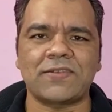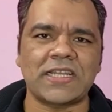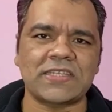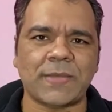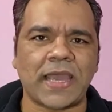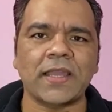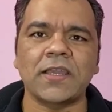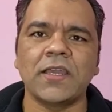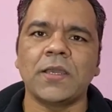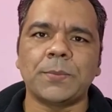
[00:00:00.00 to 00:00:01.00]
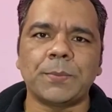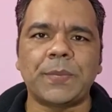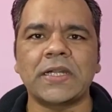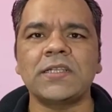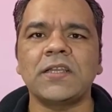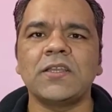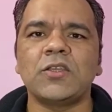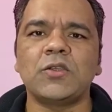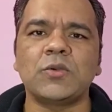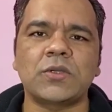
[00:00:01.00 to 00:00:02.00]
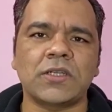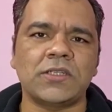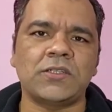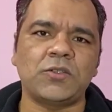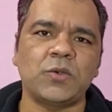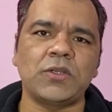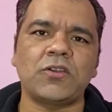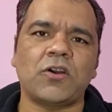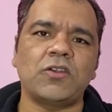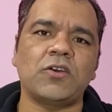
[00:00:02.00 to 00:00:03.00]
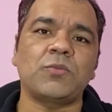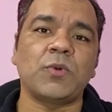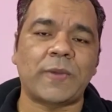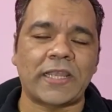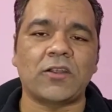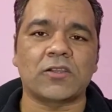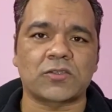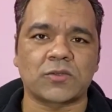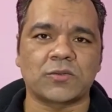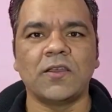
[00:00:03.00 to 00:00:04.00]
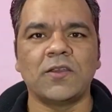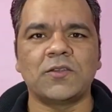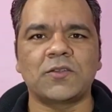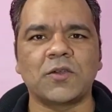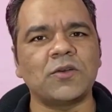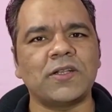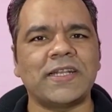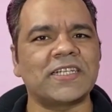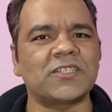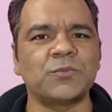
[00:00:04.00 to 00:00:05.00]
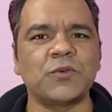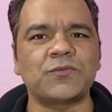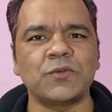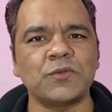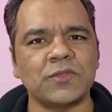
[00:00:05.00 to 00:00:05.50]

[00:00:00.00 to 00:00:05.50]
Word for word: well as Mac, but you can do it on your mobile also. So let's move to